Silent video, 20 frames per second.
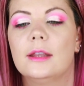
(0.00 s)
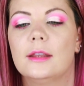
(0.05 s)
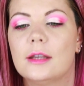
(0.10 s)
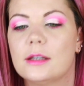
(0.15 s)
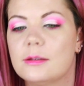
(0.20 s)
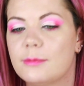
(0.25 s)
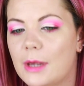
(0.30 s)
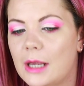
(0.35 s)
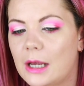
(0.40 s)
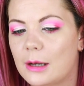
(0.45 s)

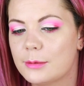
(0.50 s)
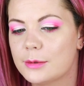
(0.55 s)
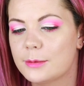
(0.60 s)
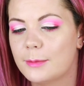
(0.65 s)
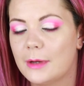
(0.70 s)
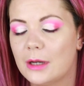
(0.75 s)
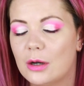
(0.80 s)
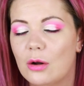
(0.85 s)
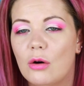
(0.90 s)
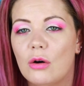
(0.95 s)
This makeup's
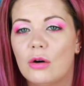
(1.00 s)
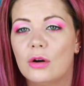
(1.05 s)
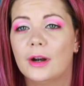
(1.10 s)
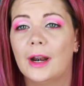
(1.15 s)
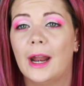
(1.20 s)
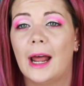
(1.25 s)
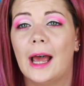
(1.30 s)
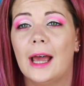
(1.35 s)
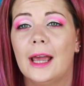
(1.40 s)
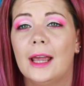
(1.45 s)
been
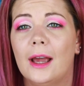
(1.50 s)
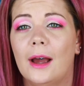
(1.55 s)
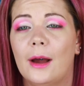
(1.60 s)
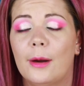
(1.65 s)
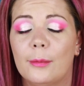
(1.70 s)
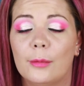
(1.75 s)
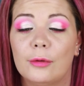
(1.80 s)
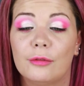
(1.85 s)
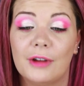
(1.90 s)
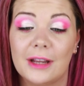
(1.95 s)
on. I
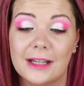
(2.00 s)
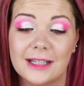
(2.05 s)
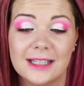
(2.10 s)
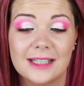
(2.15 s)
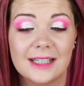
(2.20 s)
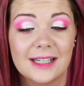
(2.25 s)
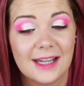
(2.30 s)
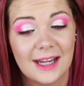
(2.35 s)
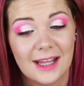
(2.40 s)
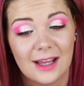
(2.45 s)
am ready
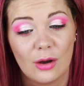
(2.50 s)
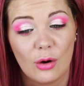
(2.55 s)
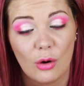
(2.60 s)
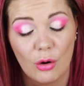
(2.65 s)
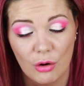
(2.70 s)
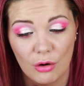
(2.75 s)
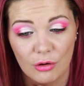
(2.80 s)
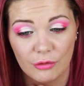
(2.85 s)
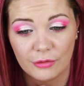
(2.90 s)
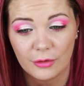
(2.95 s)
to take it
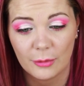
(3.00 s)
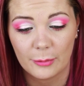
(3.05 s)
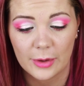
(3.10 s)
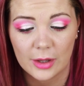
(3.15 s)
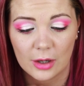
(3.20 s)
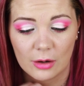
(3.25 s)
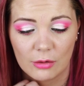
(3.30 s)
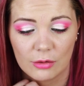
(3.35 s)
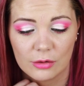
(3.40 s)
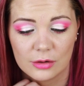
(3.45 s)
off
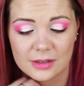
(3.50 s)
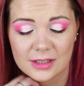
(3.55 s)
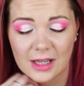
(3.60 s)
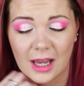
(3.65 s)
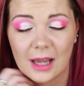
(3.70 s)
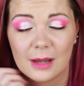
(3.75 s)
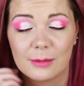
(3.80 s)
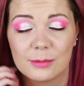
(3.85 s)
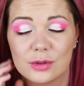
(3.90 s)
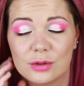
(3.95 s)
because
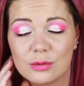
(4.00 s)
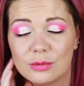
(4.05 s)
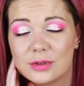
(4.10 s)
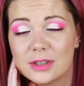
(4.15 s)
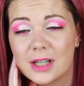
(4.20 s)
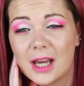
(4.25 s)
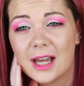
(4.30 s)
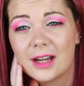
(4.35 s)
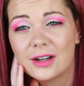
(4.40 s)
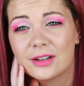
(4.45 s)
I'm so
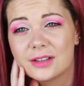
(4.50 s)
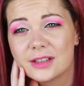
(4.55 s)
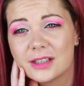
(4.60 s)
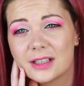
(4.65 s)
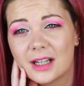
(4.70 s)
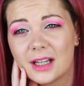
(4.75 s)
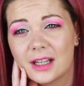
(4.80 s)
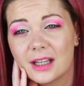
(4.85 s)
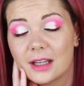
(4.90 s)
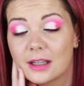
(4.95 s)
tired
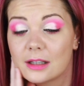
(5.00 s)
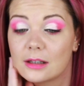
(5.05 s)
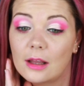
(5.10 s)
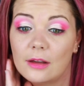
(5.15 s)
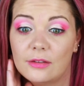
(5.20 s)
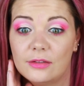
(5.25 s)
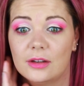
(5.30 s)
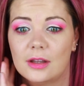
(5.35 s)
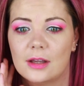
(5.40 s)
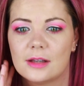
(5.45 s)
tonight,
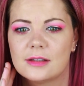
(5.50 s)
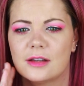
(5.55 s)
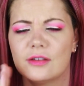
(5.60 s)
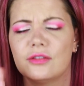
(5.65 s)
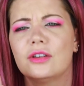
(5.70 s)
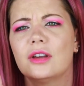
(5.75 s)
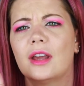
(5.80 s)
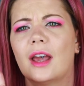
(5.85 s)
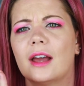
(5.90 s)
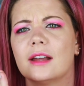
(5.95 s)
as
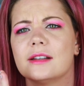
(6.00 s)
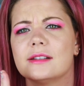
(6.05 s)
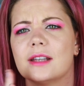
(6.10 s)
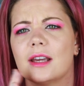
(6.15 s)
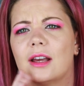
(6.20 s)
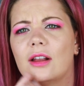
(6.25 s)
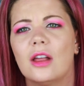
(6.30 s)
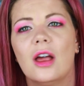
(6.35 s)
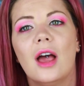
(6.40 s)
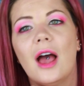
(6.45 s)
if you can't
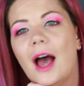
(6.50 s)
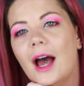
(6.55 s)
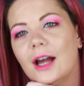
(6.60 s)
tell.